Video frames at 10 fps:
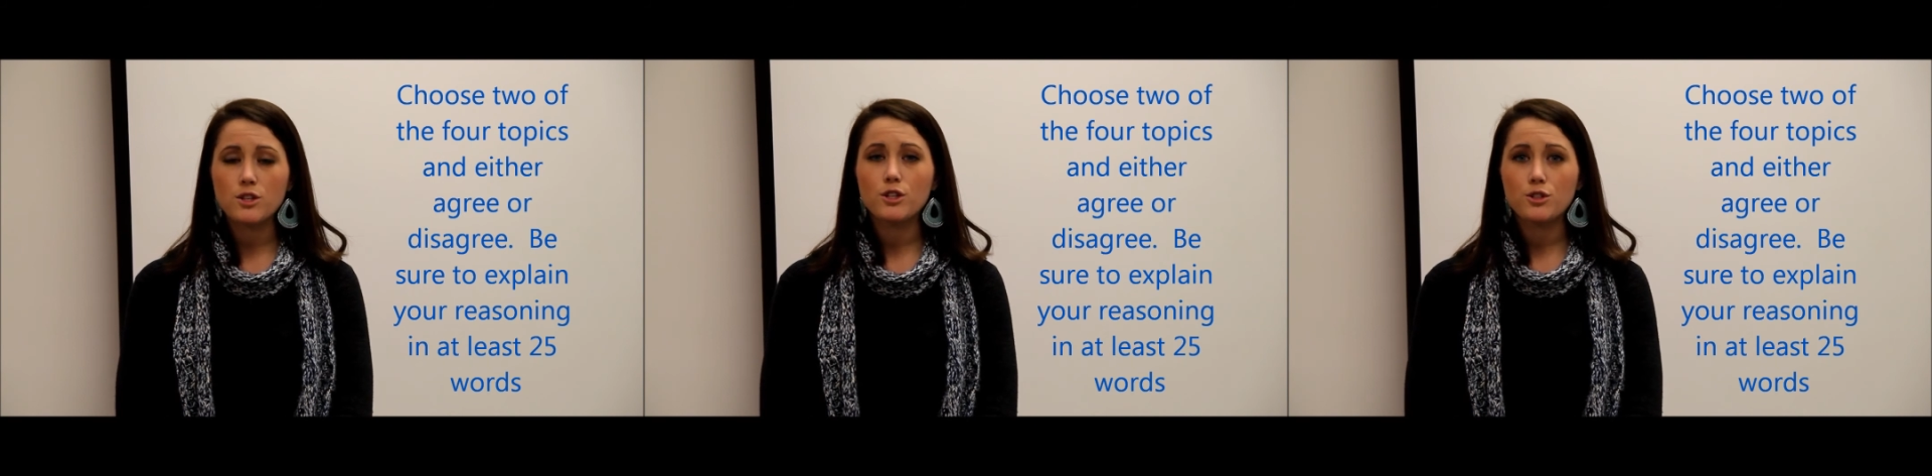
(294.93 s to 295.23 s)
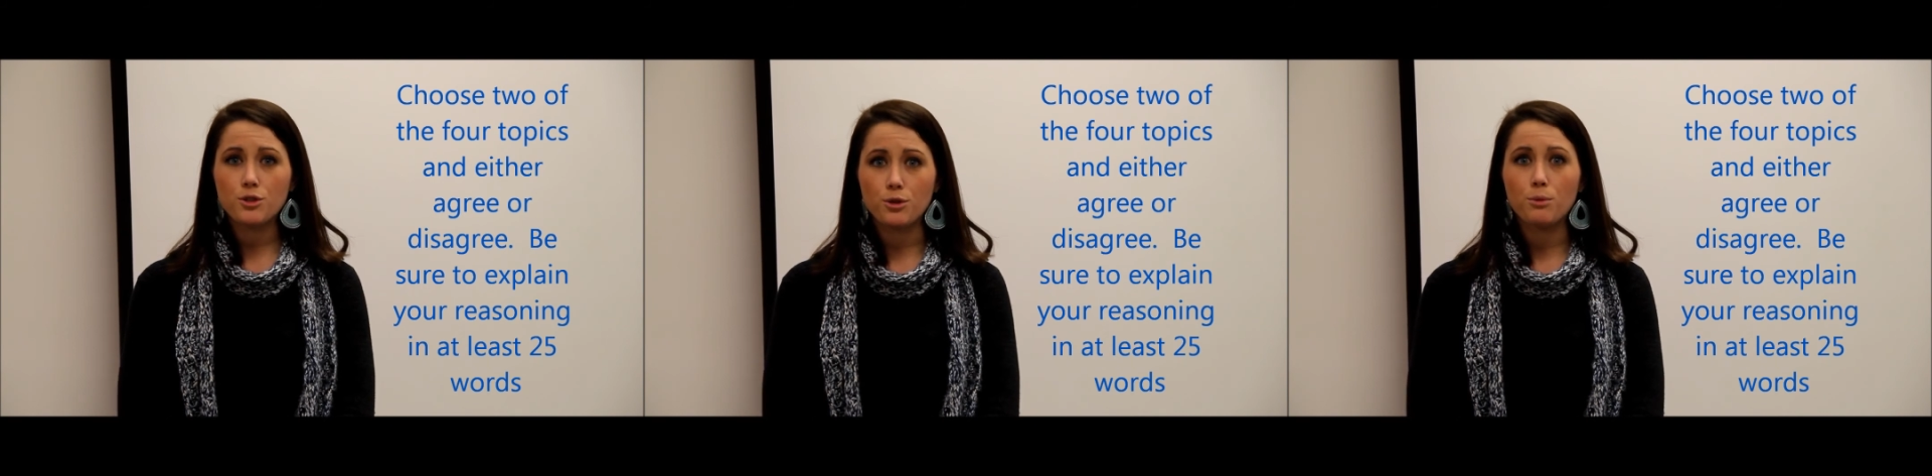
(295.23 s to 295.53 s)

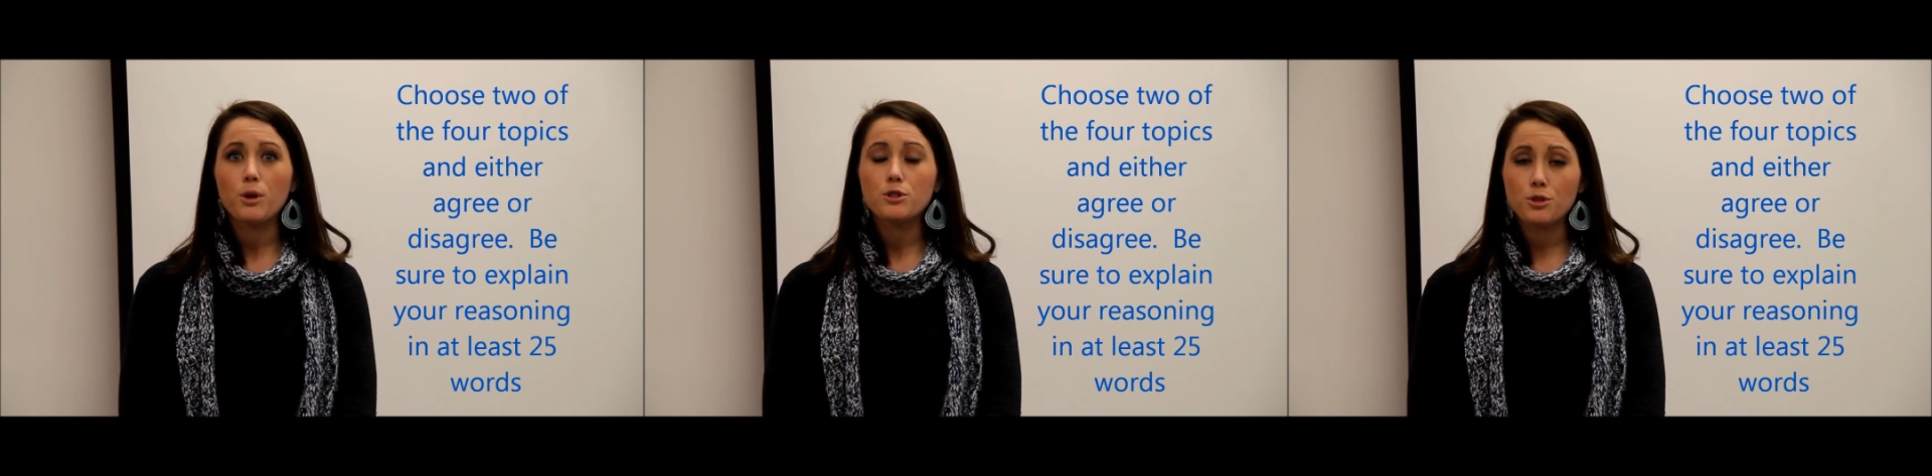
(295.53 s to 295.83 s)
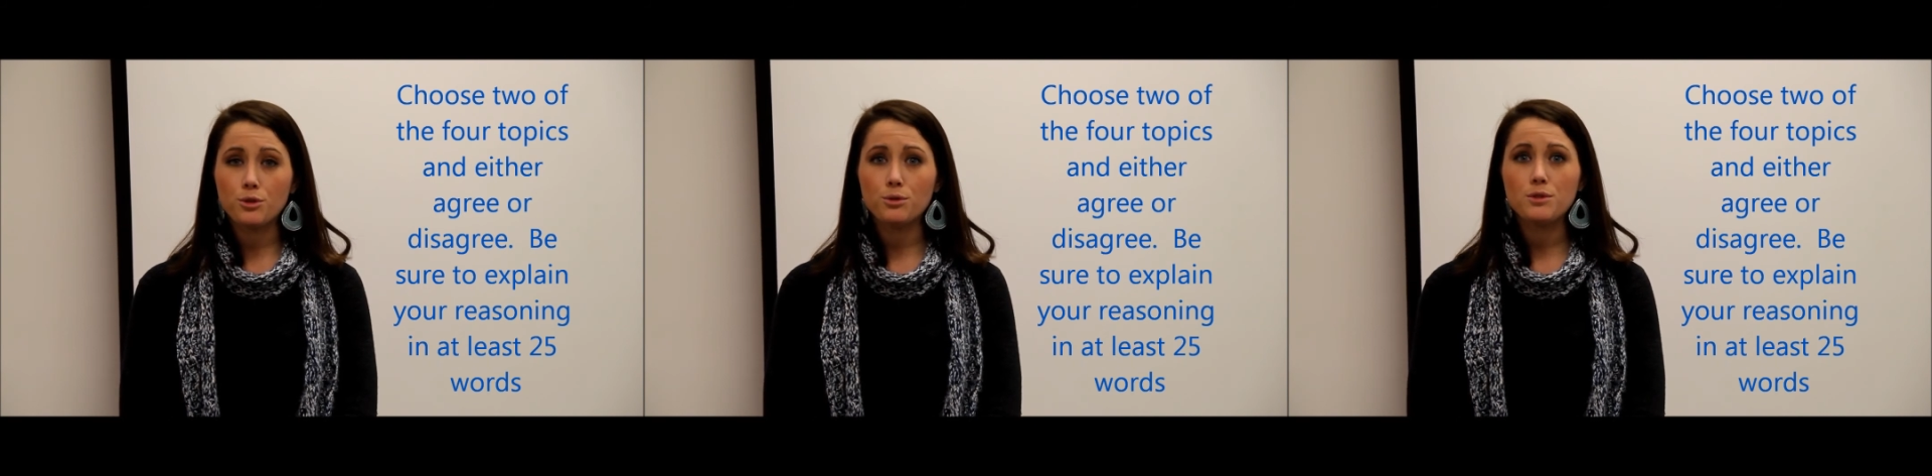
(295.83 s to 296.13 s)
to
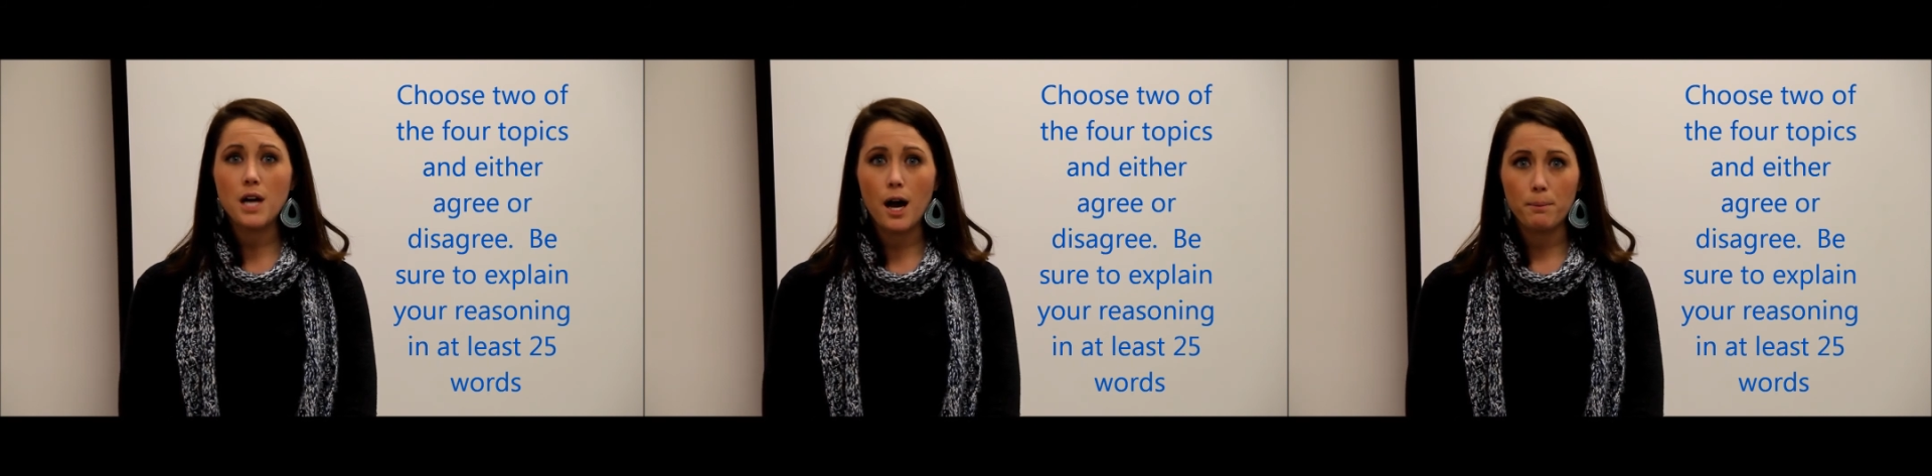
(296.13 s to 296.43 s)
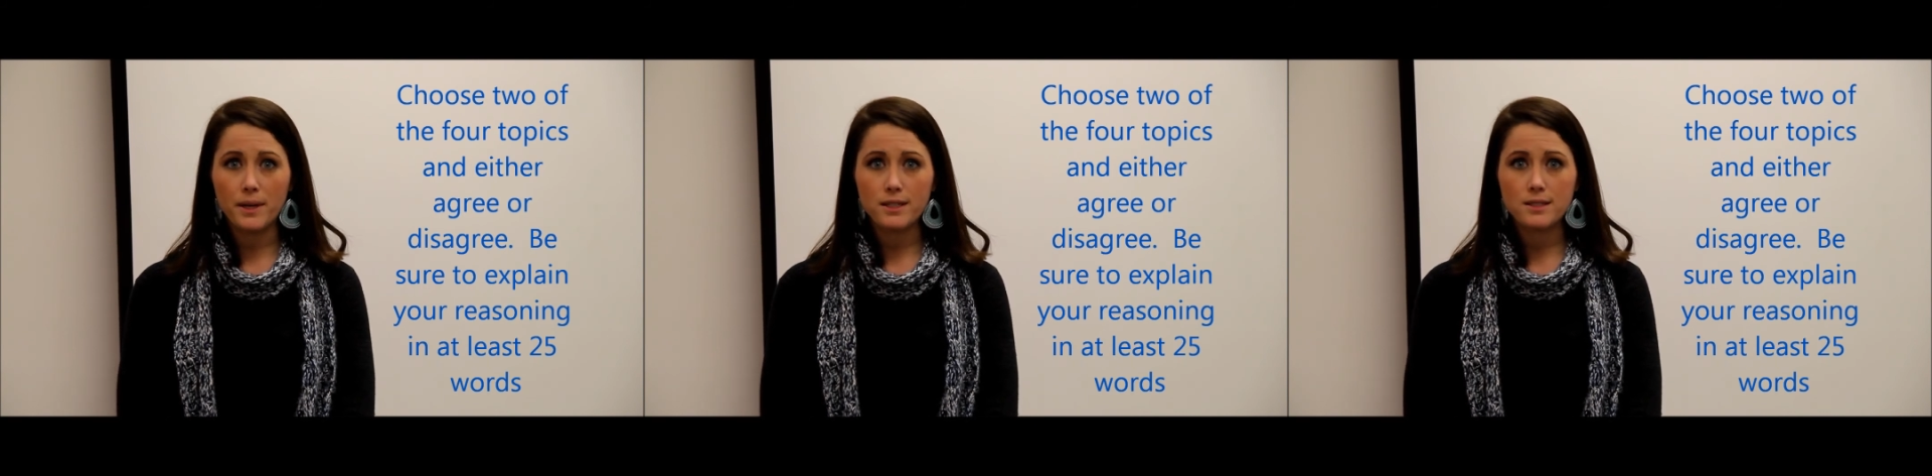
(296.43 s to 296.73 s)
2 topics.